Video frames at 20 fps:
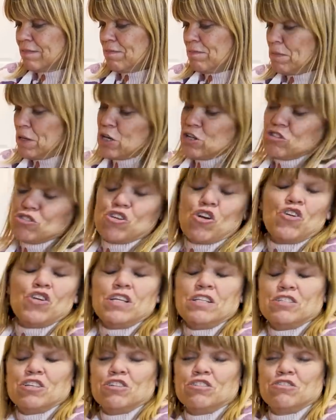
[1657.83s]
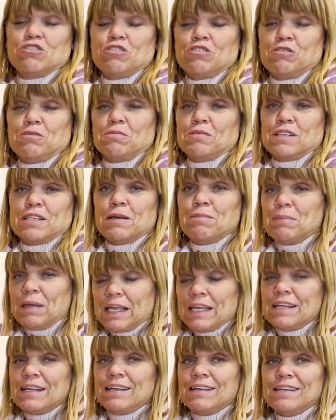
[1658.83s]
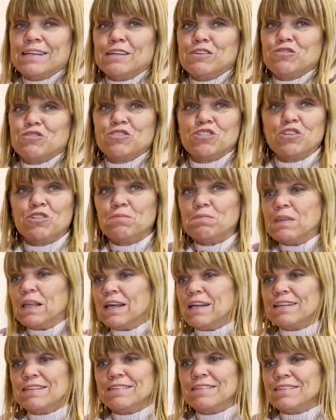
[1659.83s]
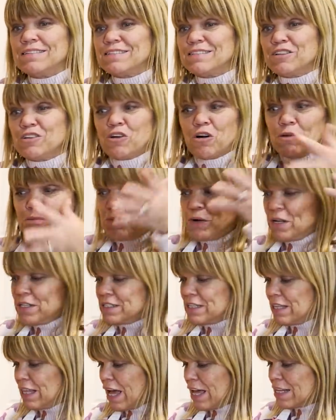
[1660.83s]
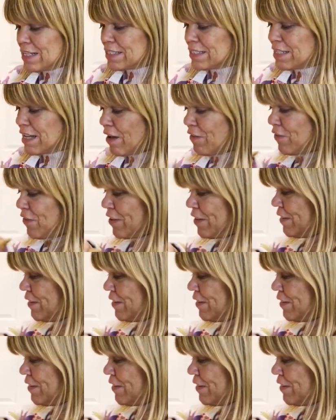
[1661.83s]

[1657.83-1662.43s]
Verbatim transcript: Minestrone to soup, to me, is soup that just incorporates a lot of stuff.